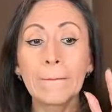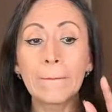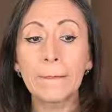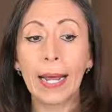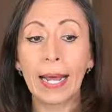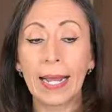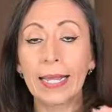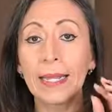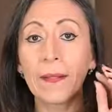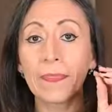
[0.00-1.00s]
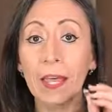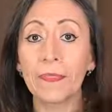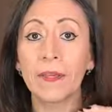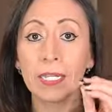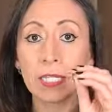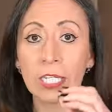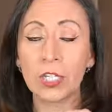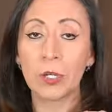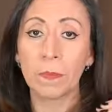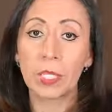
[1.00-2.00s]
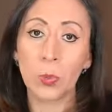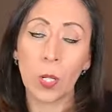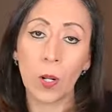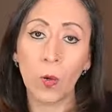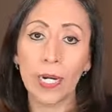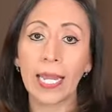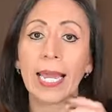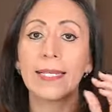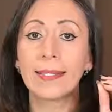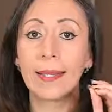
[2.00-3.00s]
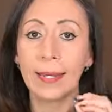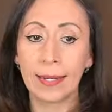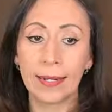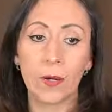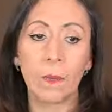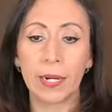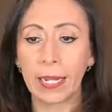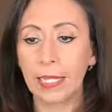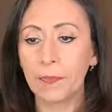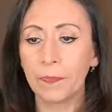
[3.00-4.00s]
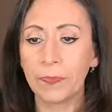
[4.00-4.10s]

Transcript: by that transition between lowercase and uppercase.